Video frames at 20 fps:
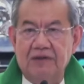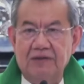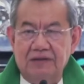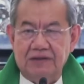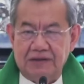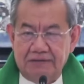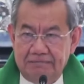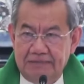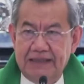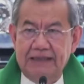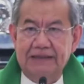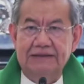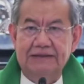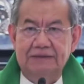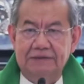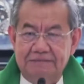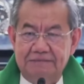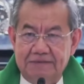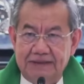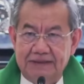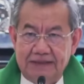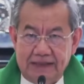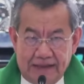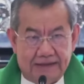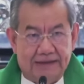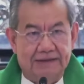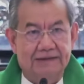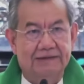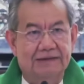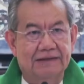you're a man of
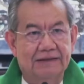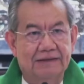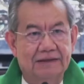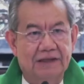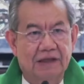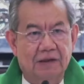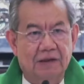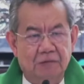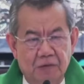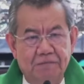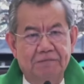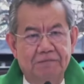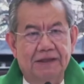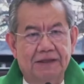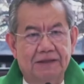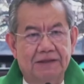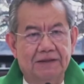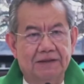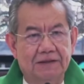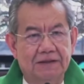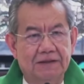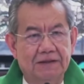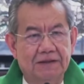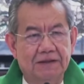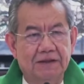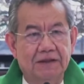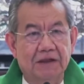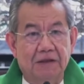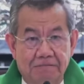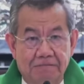character, a woman
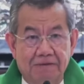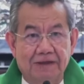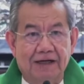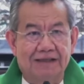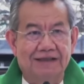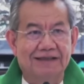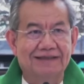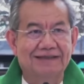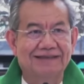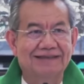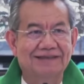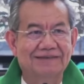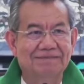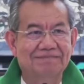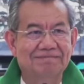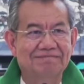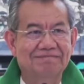of character.